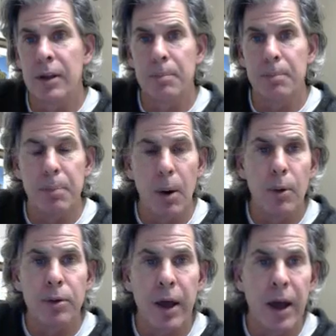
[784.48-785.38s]
they
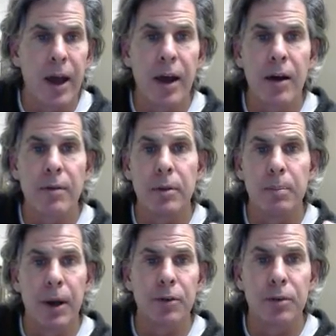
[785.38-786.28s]
both have the
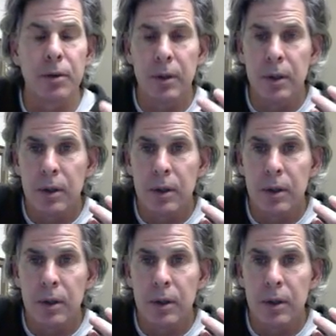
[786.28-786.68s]
best,